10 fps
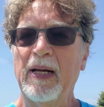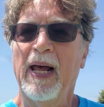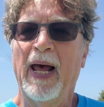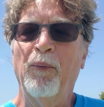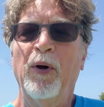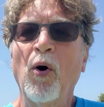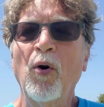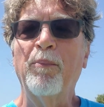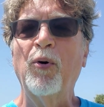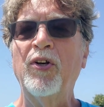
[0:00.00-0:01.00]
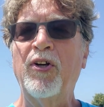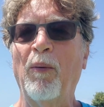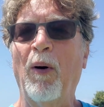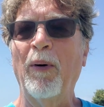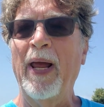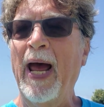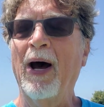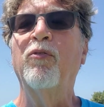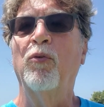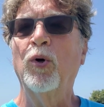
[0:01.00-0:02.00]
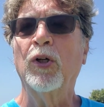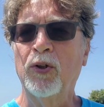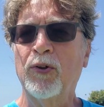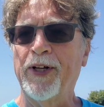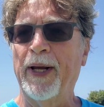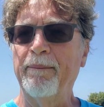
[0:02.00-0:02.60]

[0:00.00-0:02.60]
and we don't appreciate what we have, we'll lose it.